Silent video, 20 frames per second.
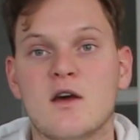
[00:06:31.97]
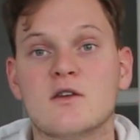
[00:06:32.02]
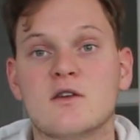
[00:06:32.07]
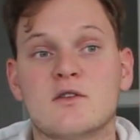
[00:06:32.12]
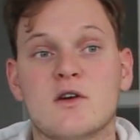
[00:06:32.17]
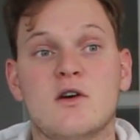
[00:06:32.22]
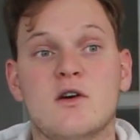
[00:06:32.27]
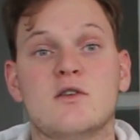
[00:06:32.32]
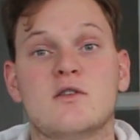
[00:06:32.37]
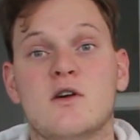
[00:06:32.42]

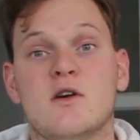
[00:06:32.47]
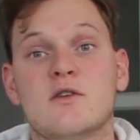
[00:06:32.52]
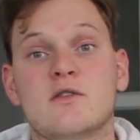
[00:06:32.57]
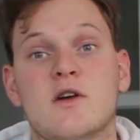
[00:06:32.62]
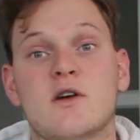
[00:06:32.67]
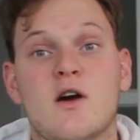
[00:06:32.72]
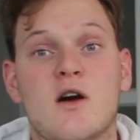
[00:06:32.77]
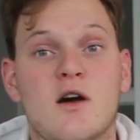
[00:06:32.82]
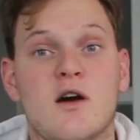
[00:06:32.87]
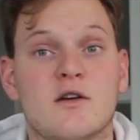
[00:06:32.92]
So those
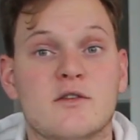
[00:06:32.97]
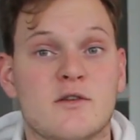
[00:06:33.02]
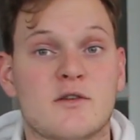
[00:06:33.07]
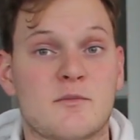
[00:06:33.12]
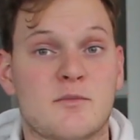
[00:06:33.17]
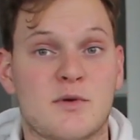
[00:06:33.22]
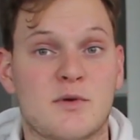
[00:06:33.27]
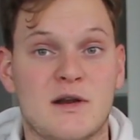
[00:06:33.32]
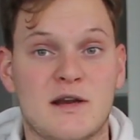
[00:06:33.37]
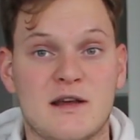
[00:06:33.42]
are
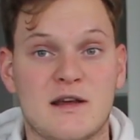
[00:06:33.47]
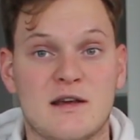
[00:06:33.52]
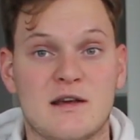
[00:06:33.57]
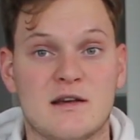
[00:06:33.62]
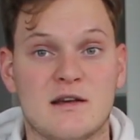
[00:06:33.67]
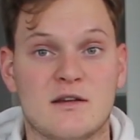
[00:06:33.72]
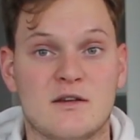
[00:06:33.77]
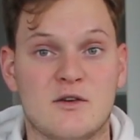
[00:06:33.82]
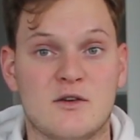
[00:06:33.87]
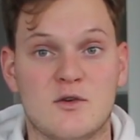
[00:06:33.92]
some
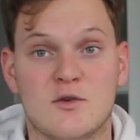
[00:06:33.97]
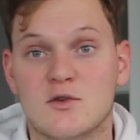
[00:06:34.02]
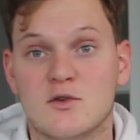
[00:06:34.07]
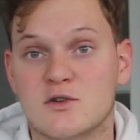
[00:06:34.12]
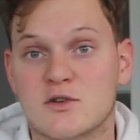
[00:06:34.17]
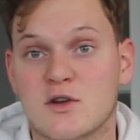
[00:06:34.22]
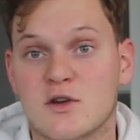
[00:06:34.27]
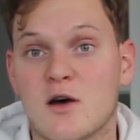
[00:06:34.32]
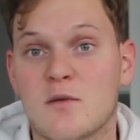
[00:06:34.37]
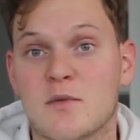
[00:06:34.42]
pretty
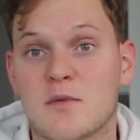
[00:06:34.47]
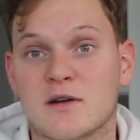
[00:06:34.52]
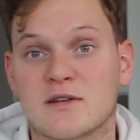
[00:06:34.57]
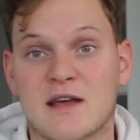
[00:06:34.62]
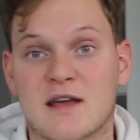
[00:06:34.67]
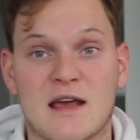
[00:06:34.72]
huge numbers,